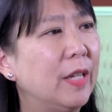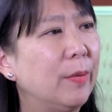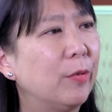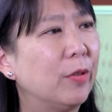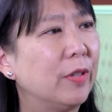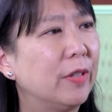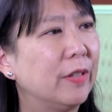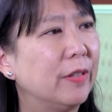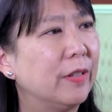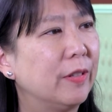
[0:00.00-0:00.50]

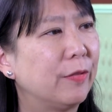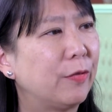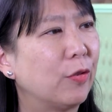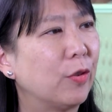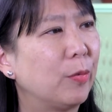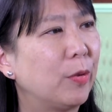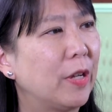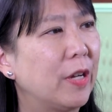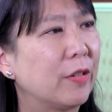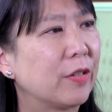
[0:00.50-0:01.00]
enable
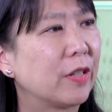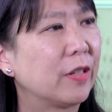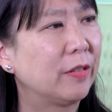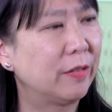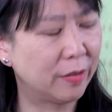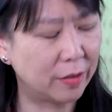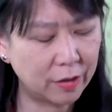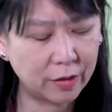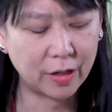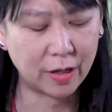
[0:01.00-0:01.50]
affordable housing?
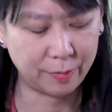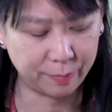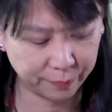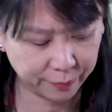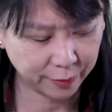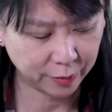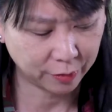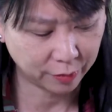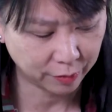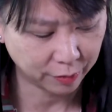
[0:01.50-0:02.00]
Mm-hmm. Okay,
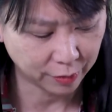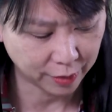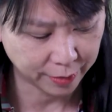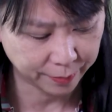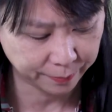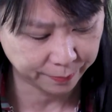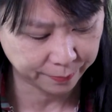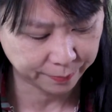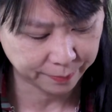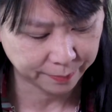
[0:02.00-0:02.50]
mm-hmm.
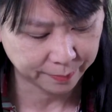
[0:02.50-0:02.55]
Great.